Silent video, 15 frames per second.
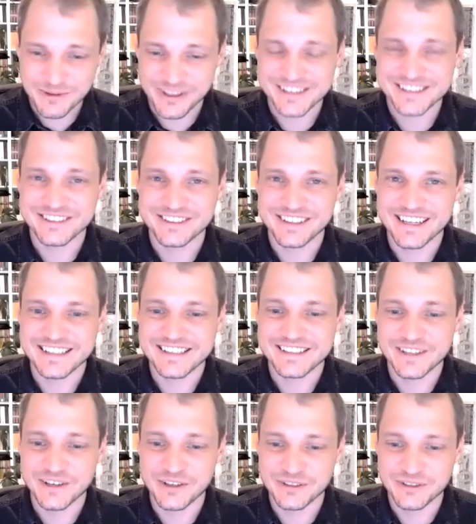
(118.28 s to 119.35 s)
today is
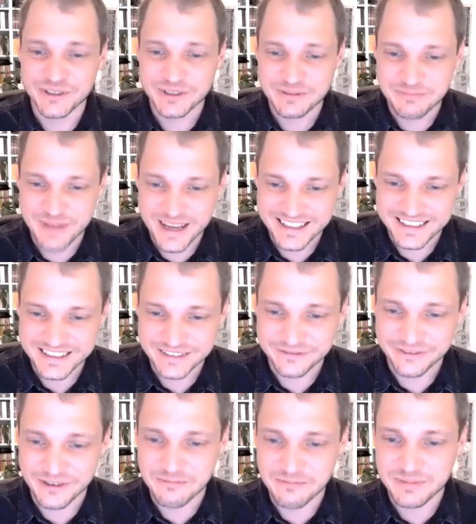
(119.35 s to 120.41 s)
Jürgen Becky
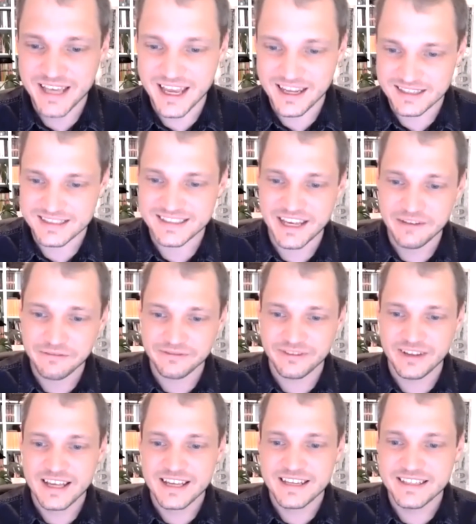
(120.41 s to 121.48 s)
from BASF.
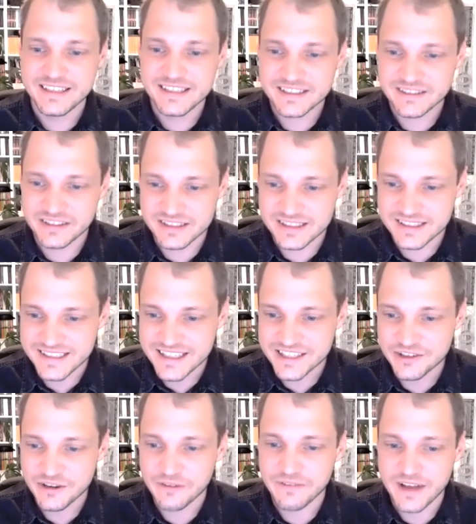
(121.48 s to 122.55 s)
He's the Senior
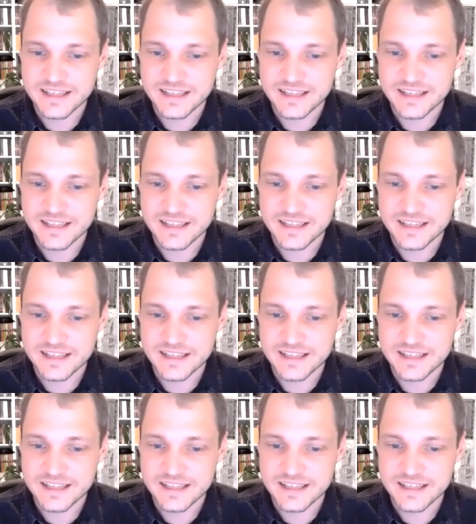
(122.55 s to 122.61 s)
Vice